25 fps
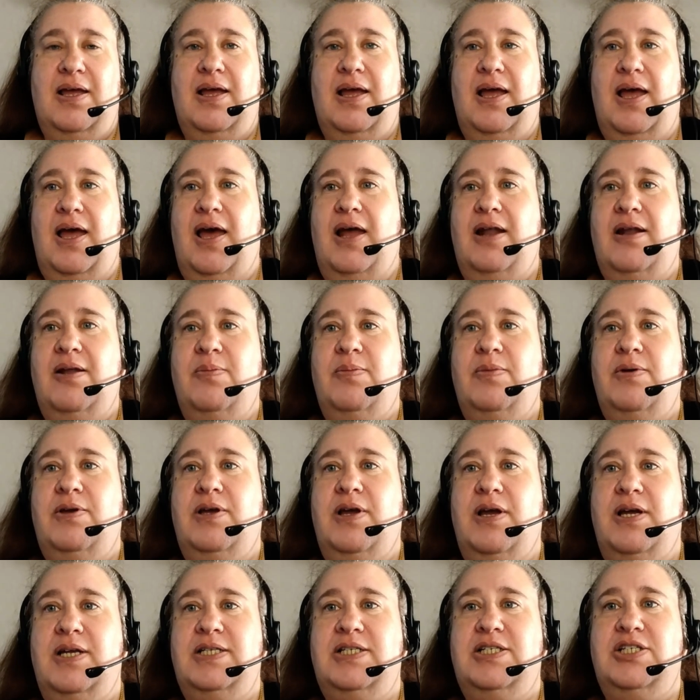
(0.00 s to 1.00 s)
and I'm
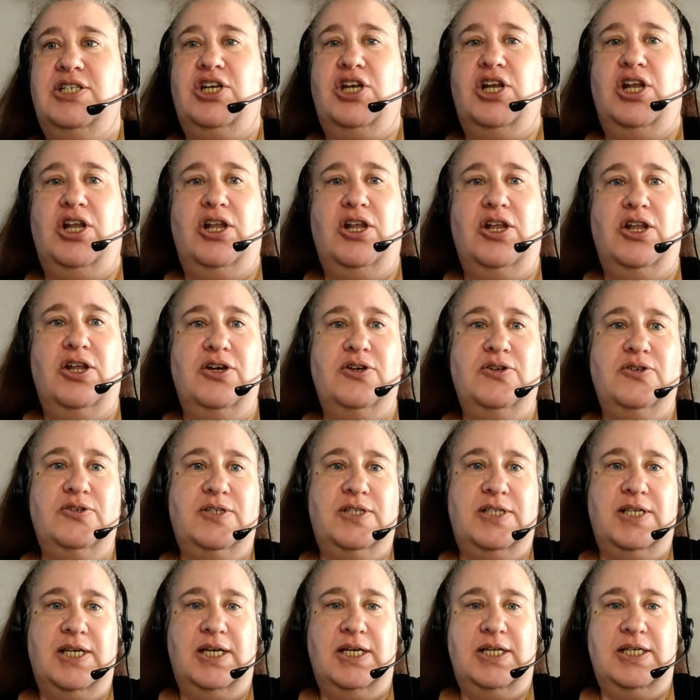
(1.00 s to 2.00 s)
going to
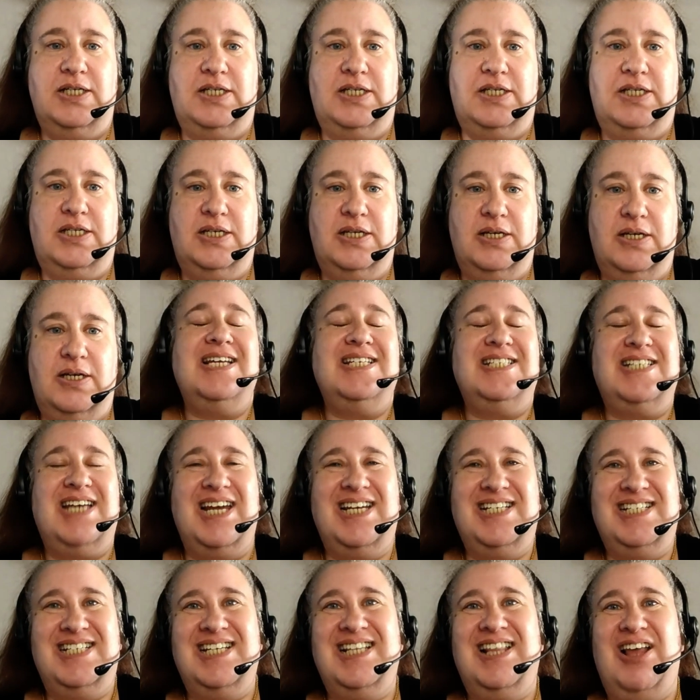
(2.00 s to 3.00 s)
close it.
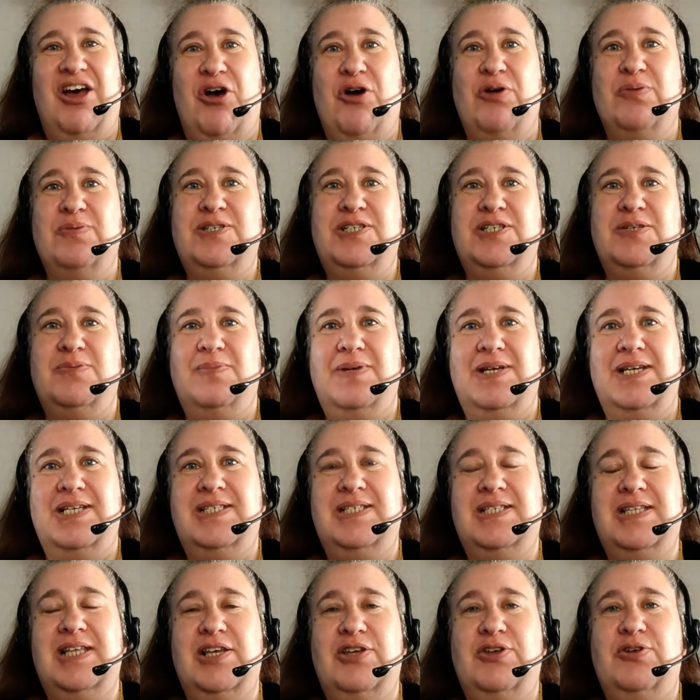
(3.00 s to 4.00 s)
Changing that option
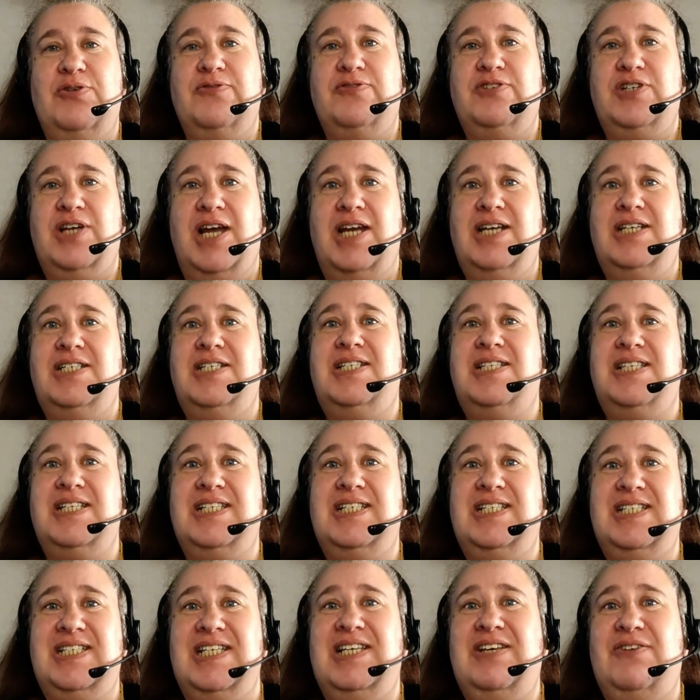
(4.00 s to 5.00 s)
means that you have changed the
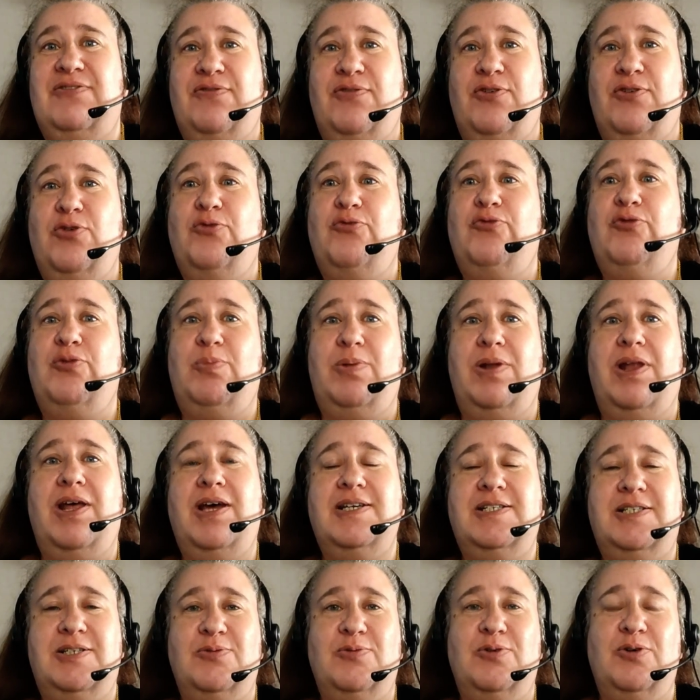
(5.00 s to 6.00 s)
default
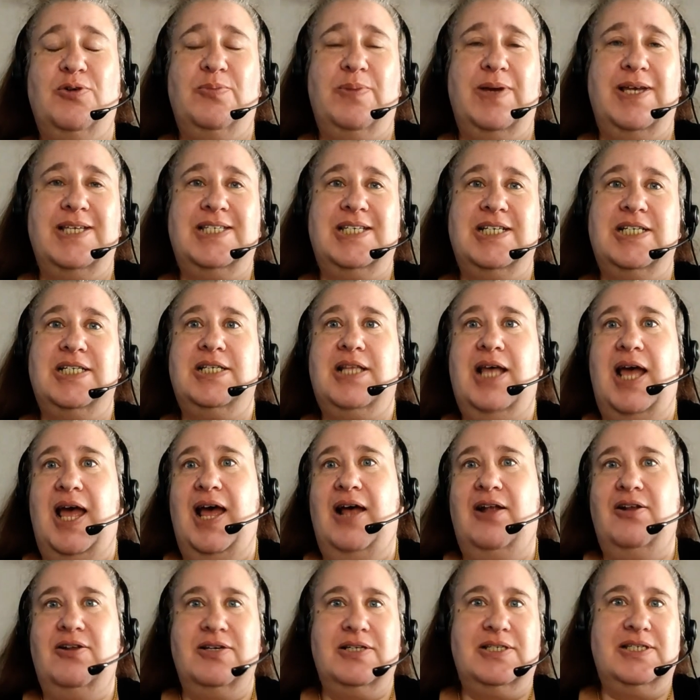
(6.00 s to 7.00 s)
reply to all message that
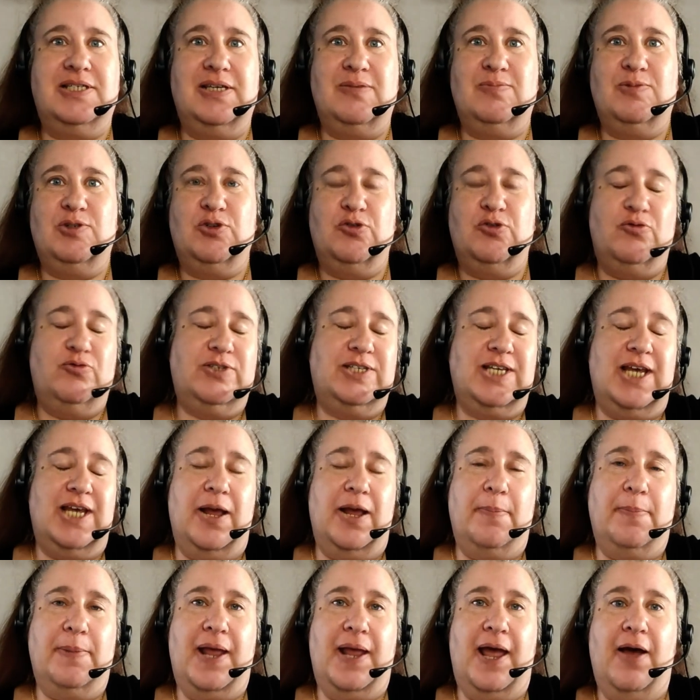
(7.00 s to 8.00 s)
Outlook seems to have set
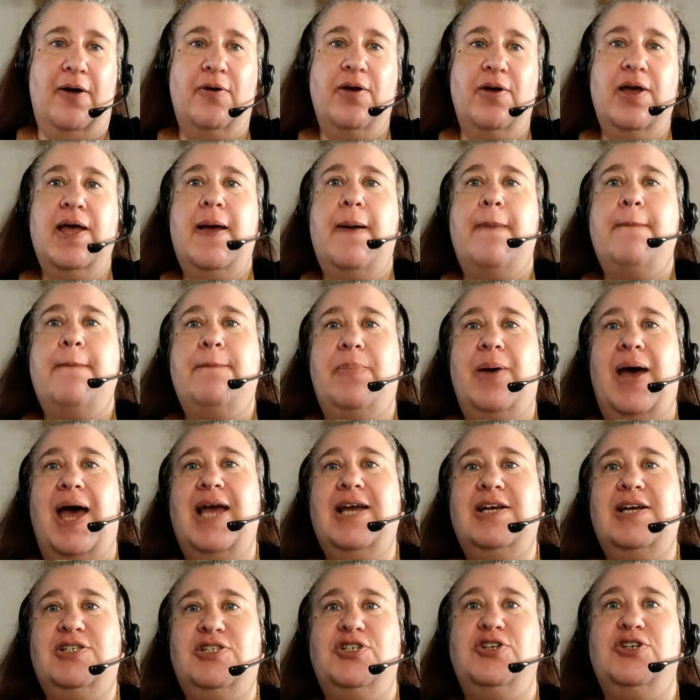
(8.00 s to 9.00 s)
up now
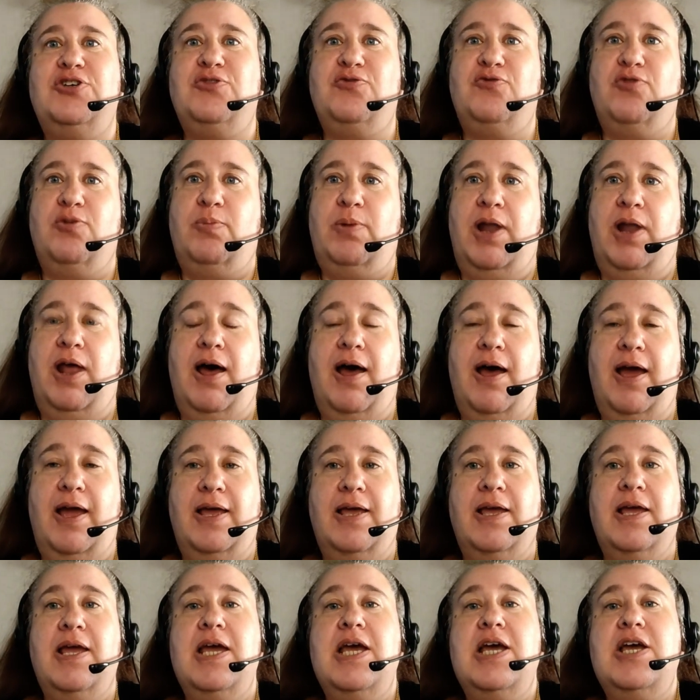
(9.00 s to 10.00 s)
back to reply.
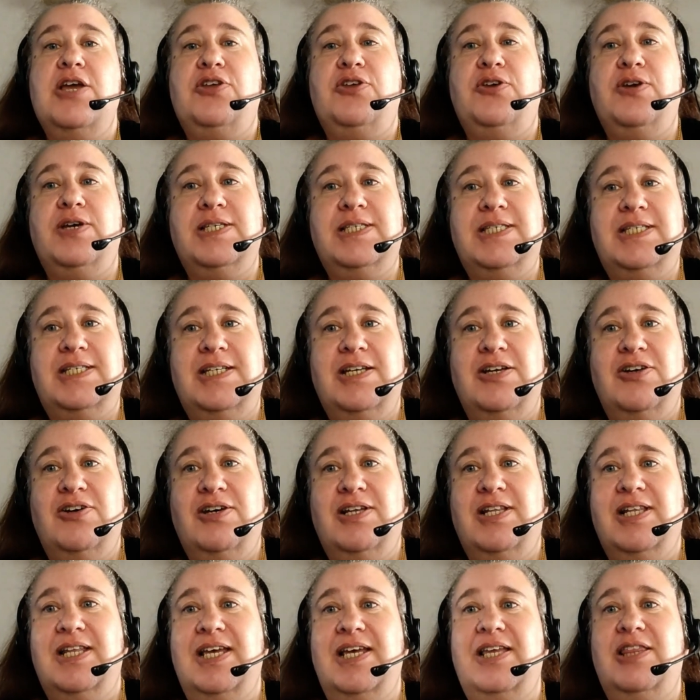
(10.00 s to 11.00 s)
You can still
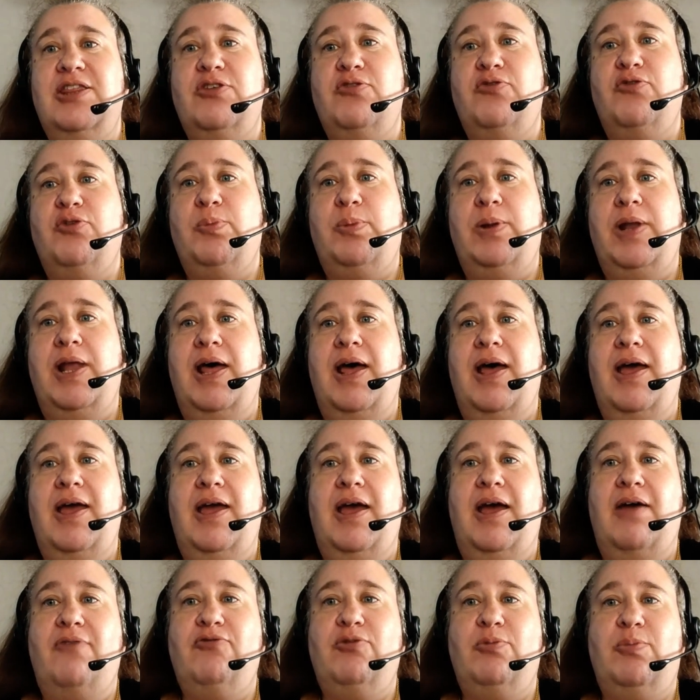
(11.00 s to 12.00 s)
click the reply
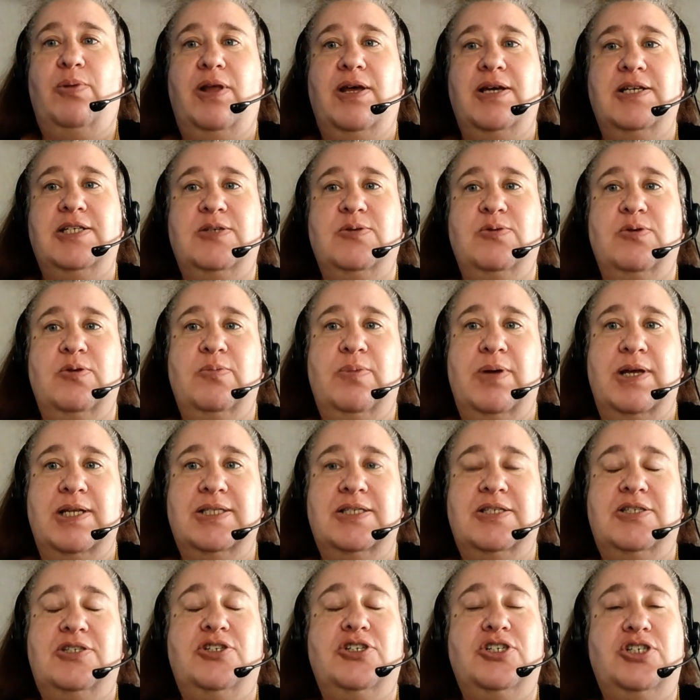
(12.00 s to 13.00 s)
and reply to all
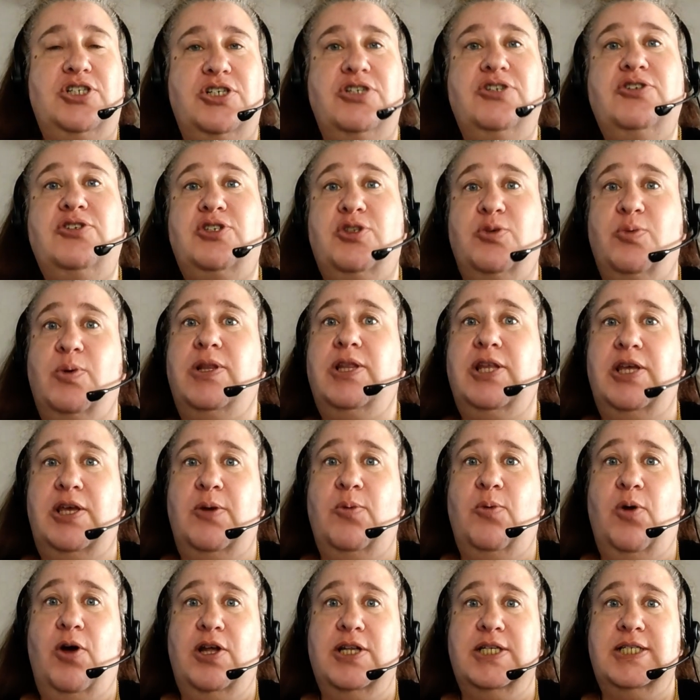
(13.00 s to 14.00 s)
buttons to choose the one that you
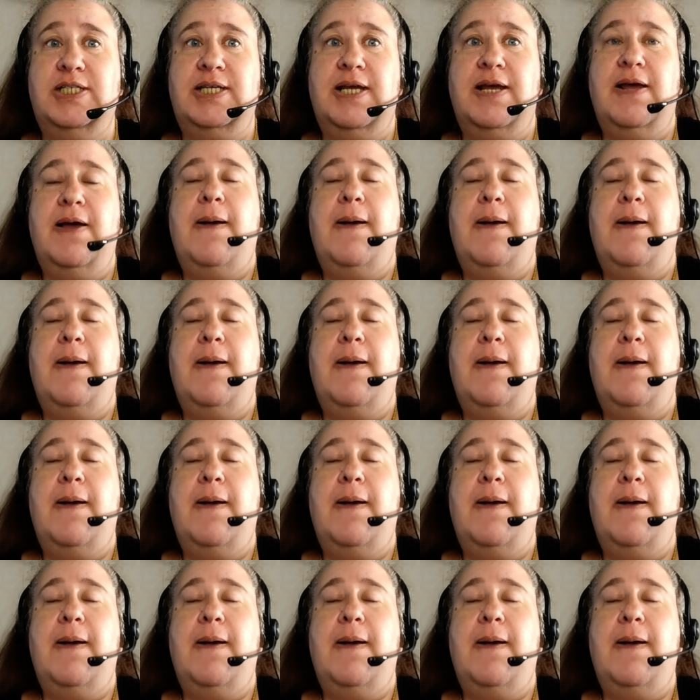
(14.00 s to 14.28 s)
want,